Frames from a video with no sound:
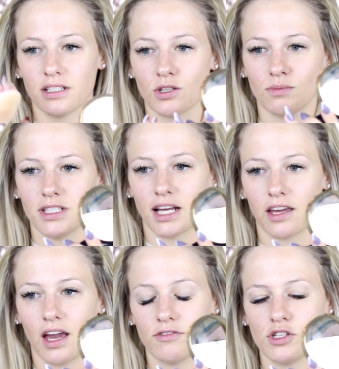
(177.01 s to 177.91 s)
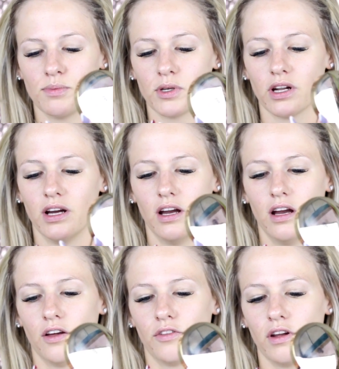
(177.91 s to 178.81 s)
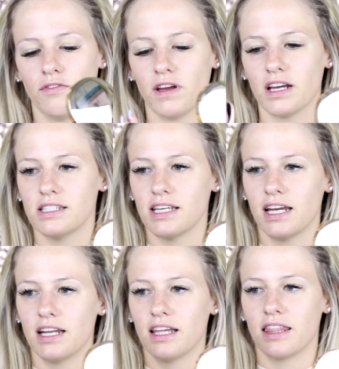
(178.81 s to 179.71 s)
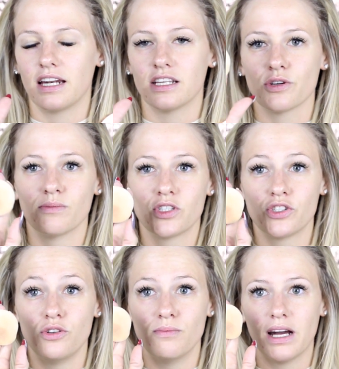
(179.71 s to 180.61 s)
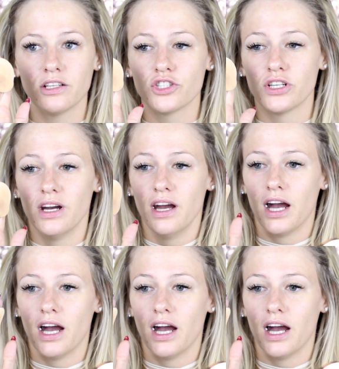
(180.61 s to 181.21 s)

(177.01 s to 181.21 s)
It's almost like you have to put 3 fingers in and then it's almost too much.